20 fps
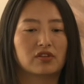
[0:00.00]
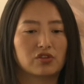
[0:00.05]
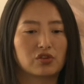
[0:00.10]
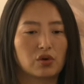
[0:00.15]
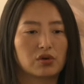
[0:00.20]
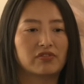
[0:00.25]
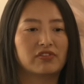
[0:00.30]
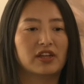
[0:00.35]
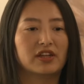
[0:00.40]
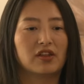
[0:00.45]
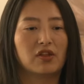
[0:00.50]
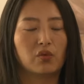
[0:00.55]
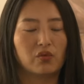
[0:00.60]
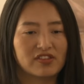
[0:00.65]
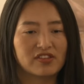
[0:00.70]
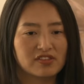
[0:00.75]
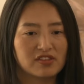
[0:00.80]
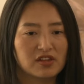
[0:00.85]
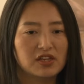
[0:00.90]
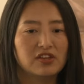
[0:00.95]
sort of like the
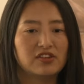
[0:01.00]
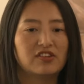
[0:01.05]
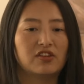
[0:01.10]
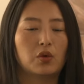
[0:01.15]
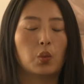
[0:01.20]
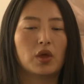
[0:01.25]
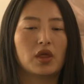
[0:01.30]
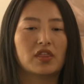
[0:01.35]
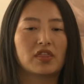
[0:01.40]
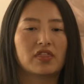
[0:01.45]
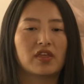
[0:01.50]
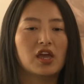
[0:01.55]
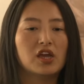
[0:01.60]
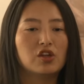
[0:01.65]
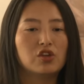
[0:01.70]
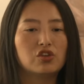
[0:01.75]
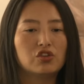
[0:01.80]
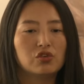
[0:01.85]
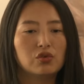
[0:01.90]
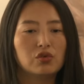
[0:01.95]
vicinity with
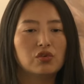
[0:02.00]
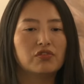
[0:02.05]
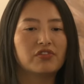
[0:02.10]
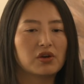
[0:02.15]
two